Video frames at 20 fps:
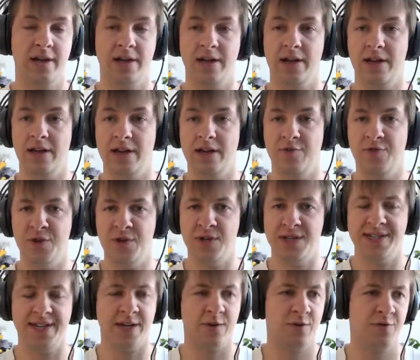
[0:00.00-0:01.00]
And if we do a
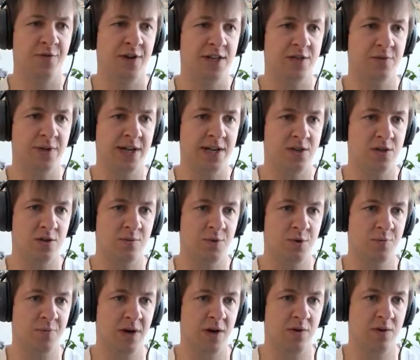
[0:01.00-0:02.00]
sacrifice, we get some
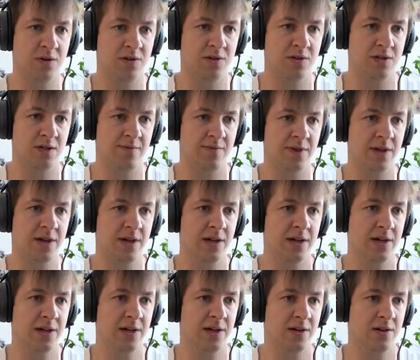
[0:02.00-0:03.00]
new powers or some...
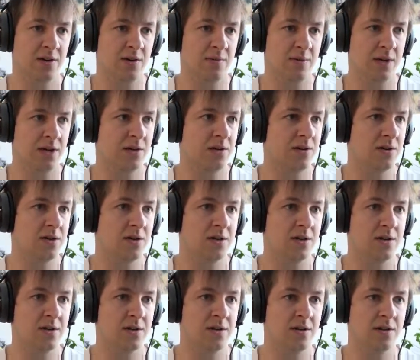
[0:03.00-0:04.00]
Oh my gosh.
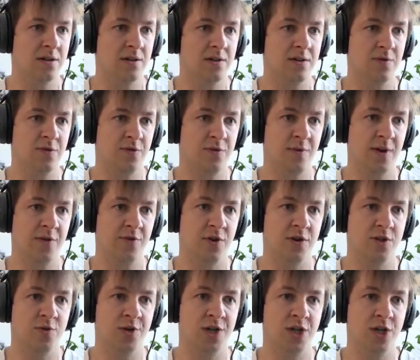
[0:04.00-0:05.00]
Black
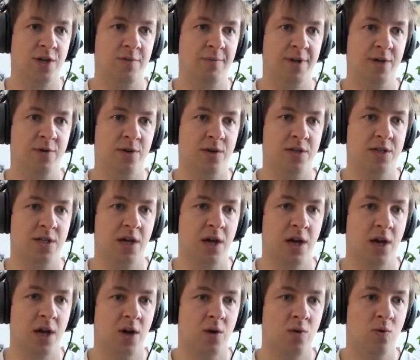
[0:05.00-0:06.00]
Forest rich in minerals.
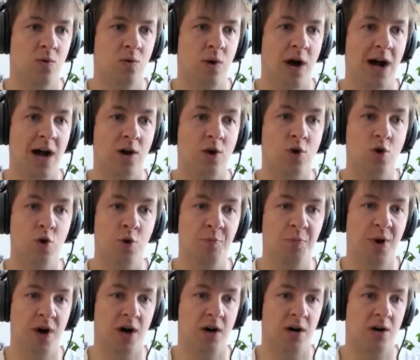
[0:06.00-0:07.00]
Ooh,
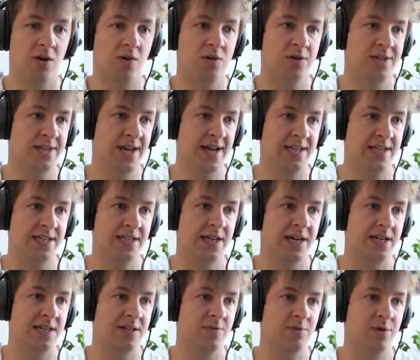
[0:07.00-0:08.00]
Cooper. Yes,
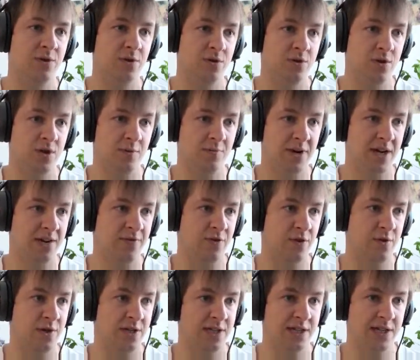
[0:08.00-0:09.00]
yes, we go to the Black
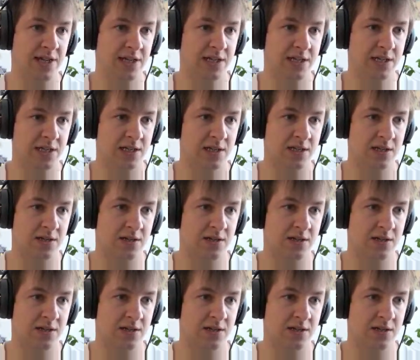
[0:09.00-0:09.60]
Forest next.